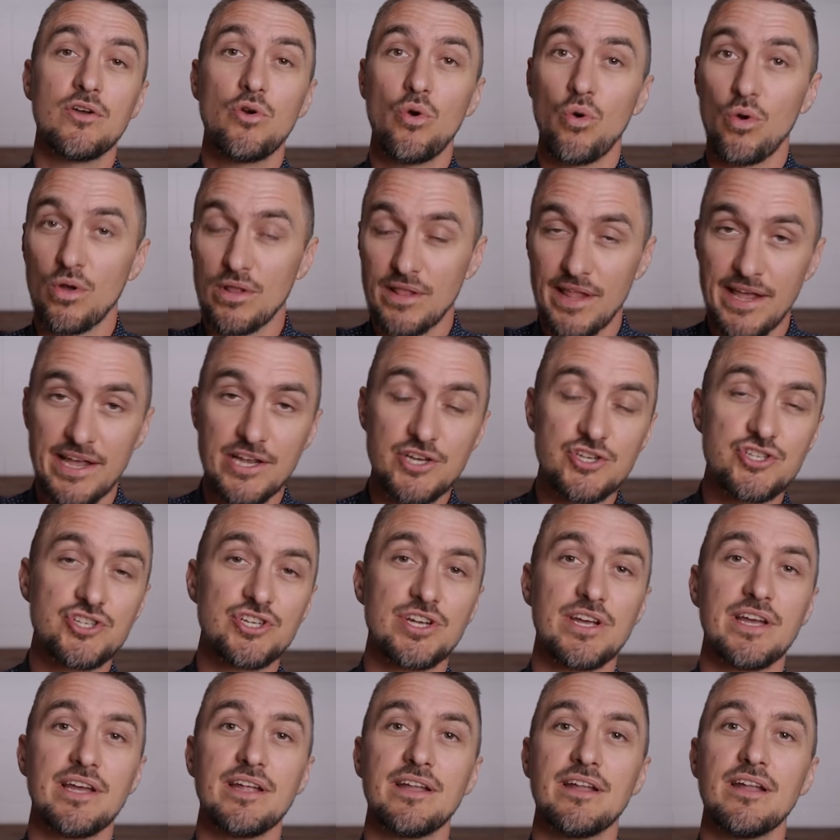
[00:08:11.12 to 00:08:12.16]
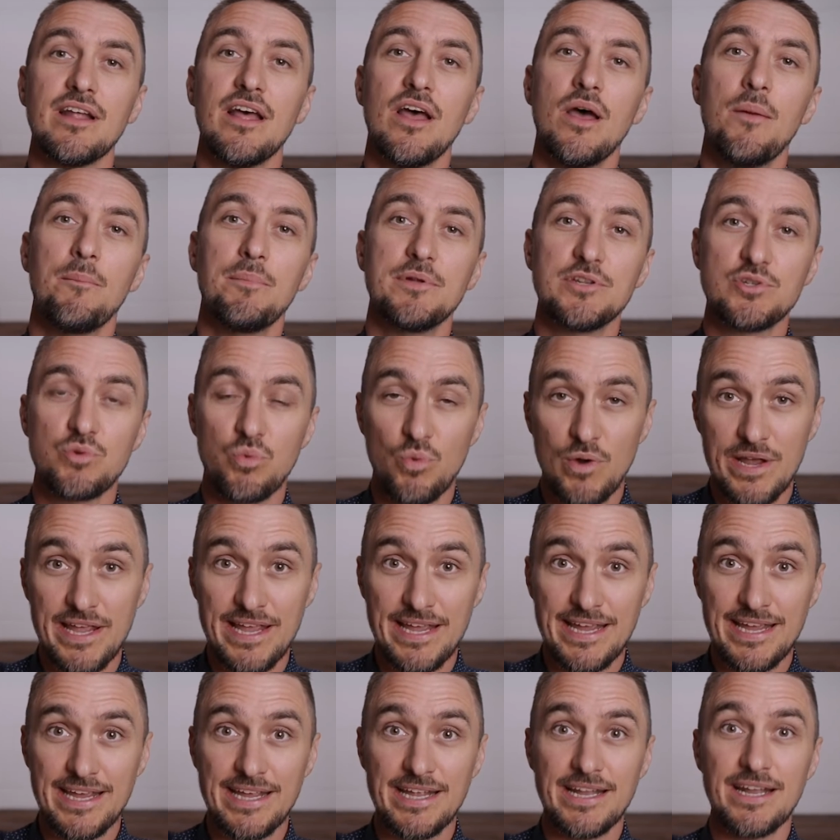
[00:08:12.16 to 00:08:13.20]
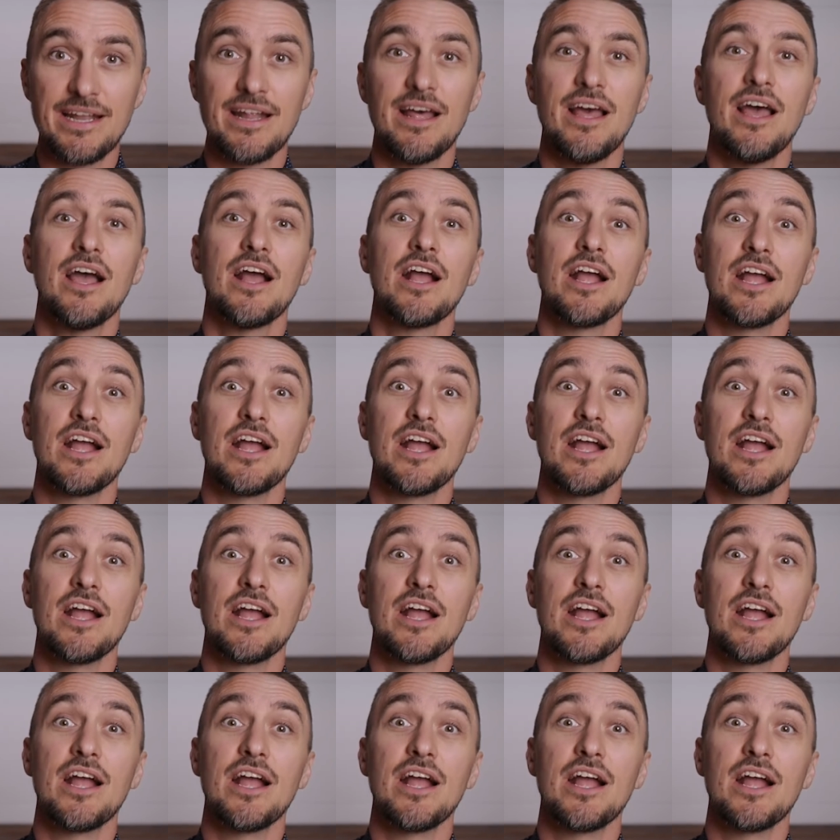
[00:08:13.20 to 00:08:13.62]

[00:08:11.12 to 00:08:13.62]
correlation between